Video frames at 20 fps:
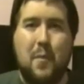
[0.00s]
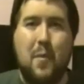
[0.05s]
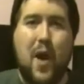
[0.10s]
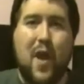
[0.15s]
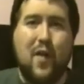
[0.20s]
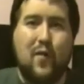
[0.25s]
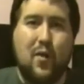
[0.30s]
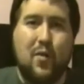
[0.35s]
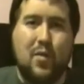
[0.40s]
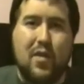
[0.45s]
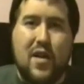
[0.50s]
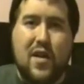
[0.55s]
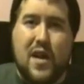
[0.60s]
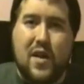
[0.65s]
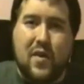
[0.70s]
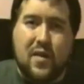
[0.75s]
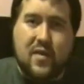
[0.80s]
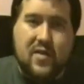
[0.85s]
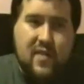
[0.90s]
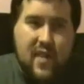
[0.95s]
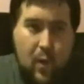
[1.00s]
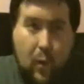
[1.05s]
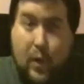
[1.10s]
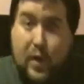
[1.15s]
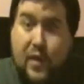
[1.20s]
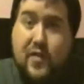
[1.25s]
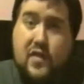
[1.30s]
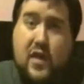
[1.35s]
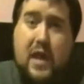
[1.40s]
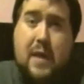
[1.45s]
I'm waiting for him to kneel and say,
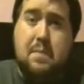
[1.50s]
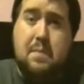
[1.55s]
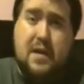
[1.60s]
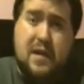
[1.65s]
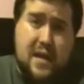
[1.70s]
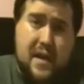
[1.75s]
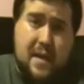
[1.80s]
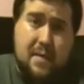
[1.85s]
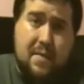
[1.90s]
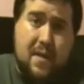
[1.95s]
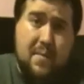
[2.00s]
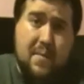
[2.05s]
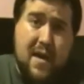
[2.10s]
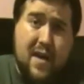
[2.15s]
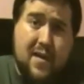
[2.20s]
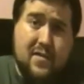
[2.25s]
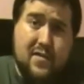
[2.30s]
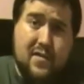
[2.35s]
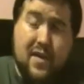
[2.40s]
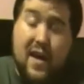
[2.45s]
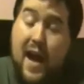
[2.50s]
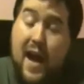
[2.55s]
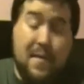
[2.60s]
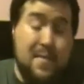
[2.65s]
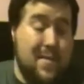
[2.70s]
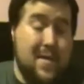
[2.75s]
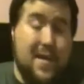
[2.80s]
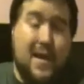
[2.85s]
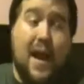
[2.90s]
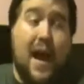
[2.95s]
"What is thy bidding, my master?"
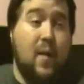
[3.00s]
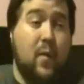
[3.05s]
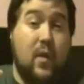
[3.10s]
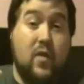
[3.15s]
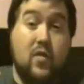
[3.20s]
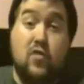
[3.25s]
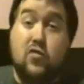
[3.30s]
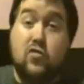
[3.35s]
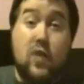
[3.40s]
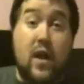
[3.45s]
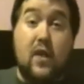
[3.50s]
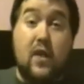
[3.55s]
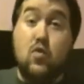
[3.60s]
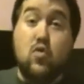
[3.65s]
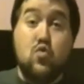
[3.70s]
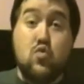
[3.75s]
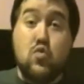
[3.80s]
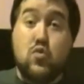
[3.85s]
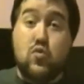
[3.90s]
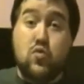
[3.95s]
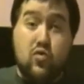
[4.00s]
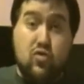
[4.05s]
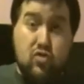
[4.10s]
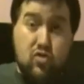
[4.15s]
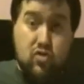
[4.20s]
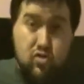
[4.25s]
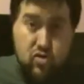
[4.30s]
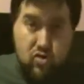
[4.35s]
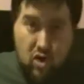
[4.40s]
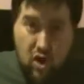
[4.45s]
I mean, I went straight to
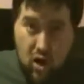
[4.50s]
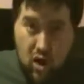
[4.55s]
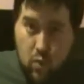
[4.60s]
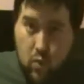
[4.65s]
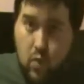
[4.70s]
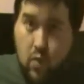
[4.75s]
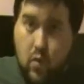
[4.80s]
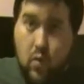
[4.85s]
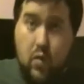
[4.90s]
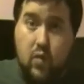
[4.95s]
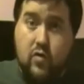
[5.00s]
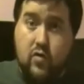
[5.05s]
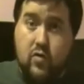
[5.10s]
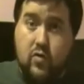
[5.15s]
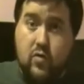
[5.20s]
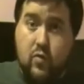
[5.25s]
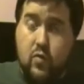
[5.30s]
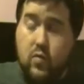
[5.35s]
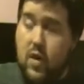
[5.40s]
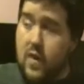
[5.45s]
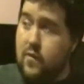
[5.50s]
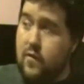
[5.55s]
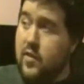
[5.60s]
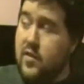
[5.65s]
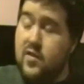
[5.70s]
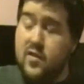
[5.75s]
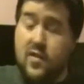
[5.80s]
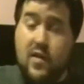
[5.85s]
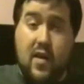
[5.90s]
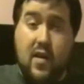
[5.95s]
Star Wars
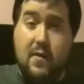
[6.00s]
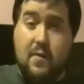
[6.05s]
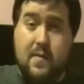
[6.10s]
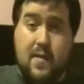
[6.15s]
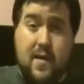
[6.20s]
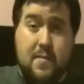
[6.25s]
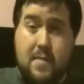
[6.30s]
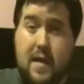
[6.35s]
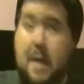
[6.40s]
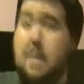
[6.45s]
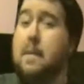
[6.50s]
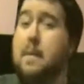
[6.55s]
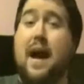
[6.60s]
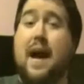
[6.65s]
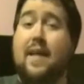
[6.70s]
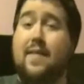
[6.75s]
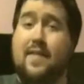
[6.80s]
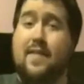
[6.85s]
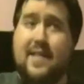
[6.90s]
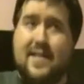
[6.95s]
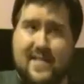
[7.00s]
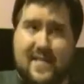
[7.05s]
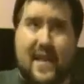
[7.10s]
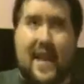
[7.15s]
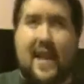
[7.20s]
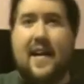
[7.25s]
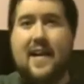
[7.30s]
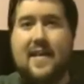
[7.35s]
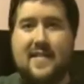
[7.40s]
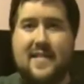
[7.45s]
referencing in my mind the
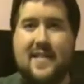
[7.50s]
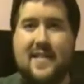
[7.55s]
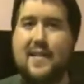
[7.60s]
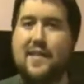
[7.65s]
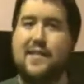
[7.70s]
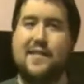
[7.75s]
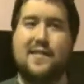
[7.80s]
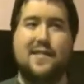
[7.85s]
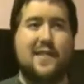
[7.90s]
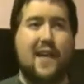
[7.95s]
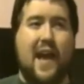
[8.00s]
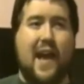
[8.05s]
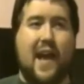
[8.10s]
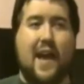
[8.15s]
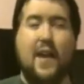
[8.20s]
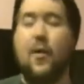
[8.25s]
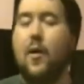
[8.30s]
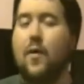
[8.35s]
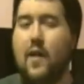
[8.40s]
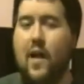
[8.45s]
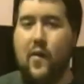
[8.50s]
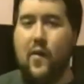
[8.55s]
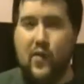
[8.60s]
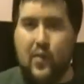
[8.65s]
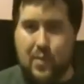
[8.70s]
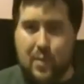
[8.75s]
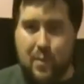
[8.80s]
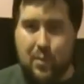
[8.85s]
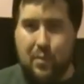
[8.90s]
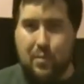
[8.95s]
second I see this. And I know a lot
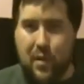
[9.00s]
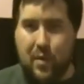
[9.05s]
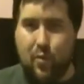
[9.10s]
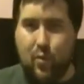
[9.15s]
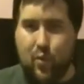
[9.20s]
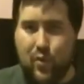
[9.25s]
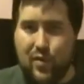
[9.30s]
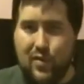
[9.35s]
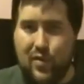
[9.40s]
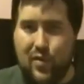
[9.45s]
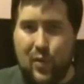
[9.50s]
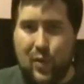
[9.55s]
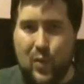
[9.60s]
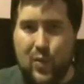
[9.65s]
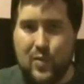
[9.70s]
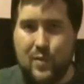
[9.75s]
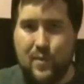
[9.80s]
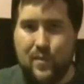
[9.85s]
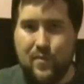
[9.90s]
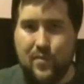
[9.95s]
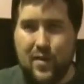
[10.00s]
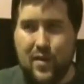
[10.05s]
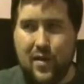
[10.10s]
of other people probably will too.